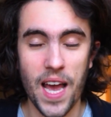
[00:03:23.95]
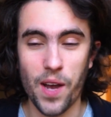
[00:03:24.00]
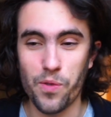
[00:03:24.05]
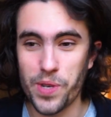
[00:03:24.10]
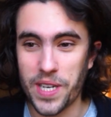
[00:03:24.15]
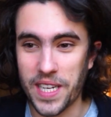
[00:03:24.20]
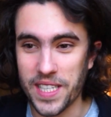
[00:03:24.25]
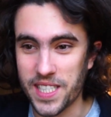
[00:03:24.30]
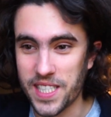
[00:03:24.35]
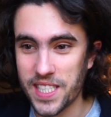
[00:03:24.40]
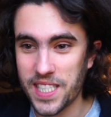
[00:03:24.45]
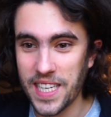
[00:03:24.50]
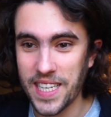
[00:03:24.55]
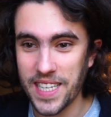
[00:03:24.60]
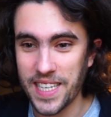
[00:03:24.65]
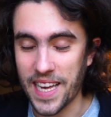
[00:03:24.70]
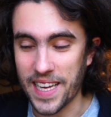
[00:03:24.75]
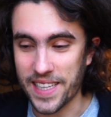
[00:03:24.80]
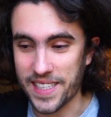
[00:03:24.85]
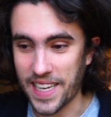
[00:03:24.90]
And we can
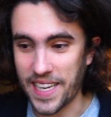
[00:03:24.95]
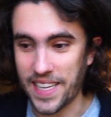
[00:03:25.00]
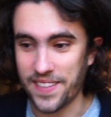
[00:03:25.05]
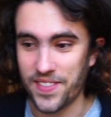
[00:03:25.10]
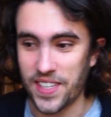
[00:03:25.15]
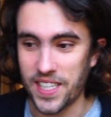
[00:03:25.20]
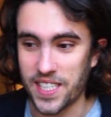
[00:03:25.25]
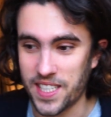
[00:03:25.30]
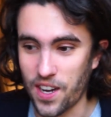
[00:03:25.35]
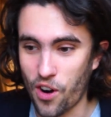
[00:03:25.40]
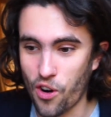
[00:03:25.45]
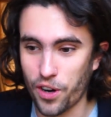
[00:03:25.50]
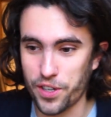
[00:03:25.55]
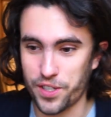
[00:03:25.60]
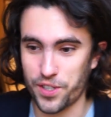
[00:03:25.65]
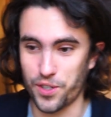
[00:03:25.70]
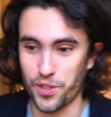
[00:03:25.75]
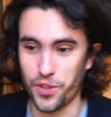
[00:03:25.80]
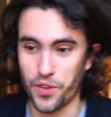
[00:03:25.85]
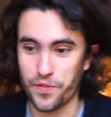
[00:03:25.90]
see that in this
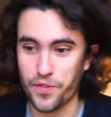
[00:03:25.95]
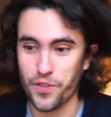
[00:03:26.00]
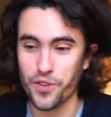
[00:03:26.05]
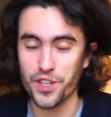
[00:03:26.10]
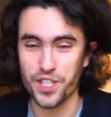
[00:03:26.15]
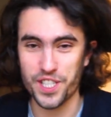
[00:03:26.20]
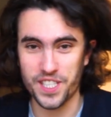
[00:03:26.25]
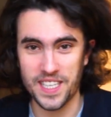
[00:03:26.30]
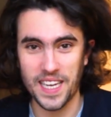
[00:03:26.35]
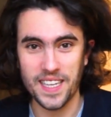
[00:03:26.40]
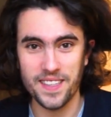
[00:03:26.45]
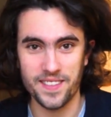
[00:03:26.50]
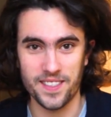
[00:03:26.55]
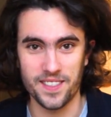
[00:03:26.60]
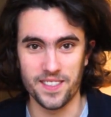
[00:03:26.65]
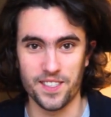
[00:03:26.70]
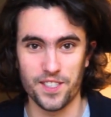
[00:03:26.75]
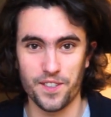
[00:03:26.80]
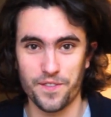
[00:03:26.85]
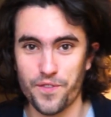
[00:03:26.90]
article, the first
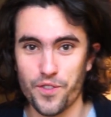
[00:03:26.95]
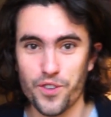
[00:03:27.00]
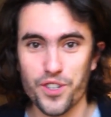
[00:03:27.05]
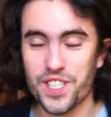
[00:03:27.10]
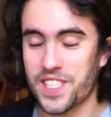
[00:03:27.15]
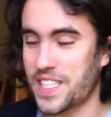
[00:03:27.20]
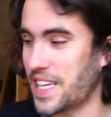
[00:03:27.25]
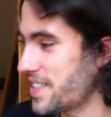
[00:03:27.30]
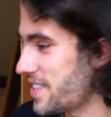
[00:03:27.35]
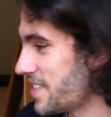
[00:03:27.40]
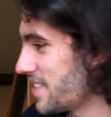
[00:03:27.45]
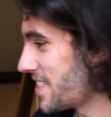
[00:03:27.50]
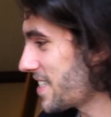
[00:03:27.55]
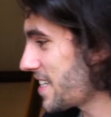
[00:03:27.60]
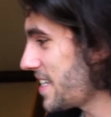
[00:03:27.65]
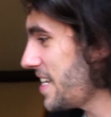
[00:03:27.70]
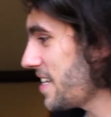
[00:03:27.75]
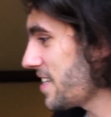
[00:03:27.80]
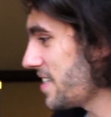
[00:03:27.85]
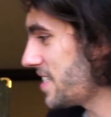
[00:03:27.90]
sentence
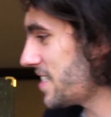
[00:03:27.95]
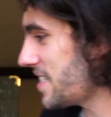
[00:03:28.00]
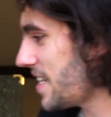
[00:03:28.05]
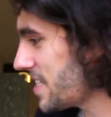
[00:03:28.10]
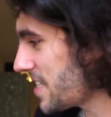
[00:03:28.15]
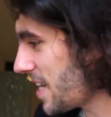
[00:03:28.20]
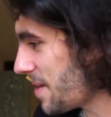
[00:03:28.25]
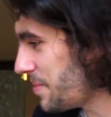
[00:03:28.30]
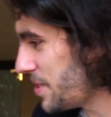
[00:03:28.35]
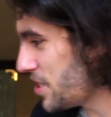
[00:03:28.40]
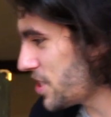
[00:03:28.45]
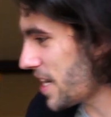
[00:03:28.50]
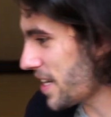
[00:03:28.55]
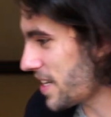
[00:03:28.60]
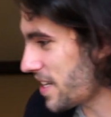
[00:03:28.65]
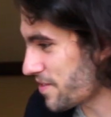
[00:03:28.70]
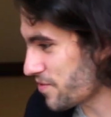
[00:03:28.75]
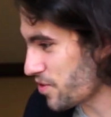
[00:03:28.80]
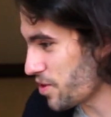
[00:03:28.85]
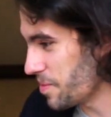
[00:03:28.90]
clearly states, let me
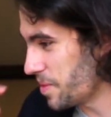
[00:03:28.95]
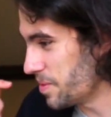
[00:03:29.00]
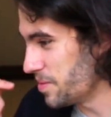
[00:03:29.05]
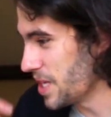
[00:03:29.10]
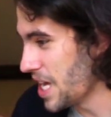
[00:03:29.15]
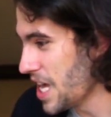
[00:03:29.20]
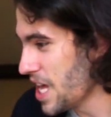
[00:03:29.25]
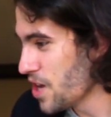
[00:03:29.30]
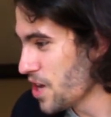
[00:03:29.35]
check that for a moment.